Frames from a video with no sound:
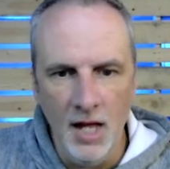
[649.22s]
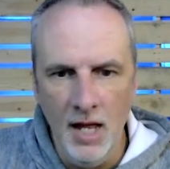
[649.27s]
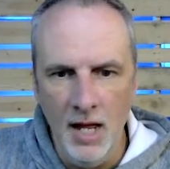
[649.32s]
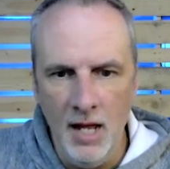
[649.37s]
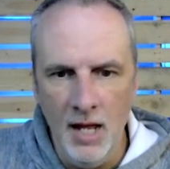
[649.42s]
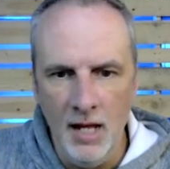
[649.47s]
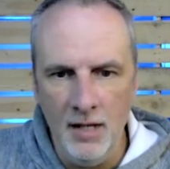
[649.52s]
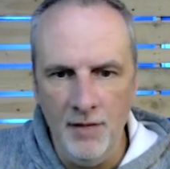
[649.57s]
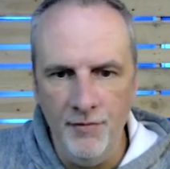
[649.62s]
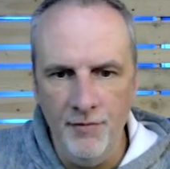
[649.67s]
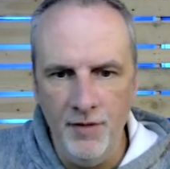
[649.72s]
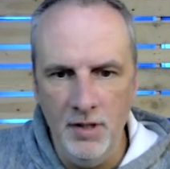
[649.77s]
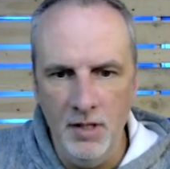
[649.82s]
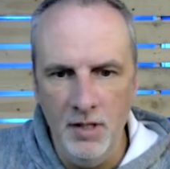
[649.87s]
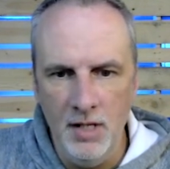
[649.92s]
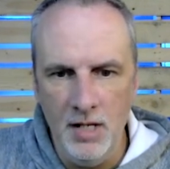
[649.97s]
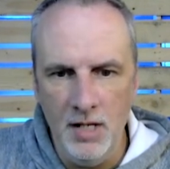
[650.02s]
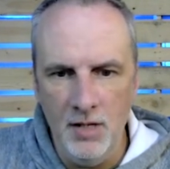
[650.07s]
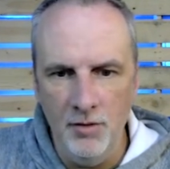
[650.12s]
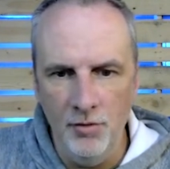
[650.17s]
And if you
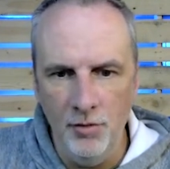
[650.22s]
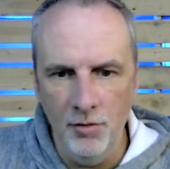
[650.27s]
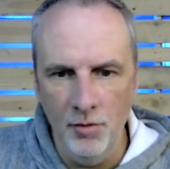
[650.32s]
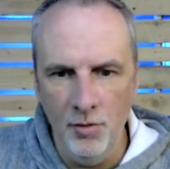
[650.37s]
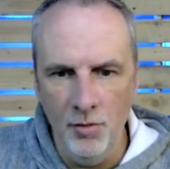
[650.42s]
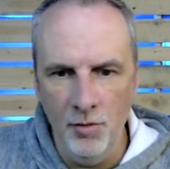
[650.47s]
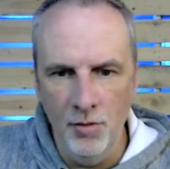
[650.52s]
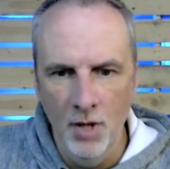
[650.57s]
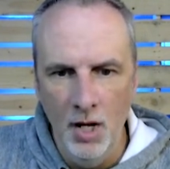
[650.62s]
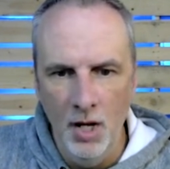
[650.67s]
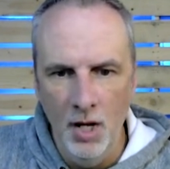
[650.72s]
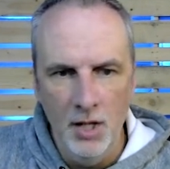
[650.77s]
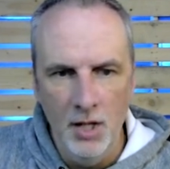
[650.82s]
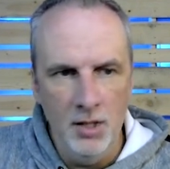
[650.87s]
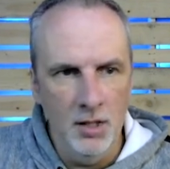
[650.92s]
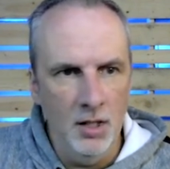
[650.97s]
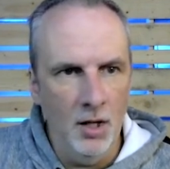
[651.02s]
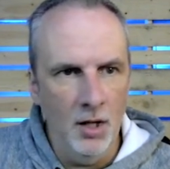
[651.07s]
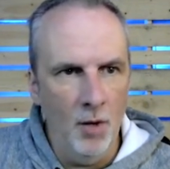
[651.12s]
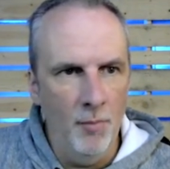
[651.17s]
need to,
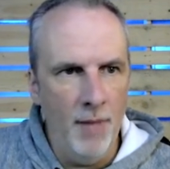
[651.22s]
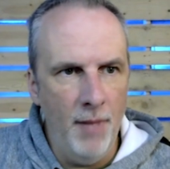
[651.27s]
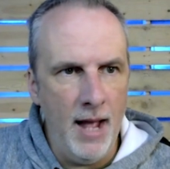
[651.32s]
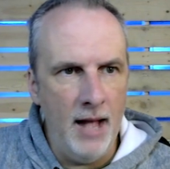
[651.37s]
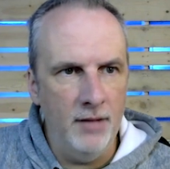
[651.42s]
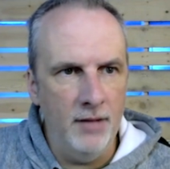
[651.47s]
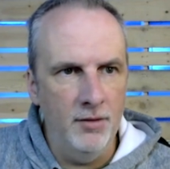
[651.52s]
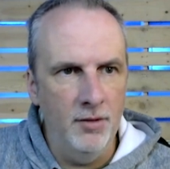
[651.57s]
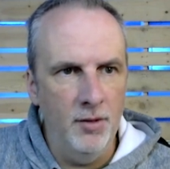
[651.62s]
you can go back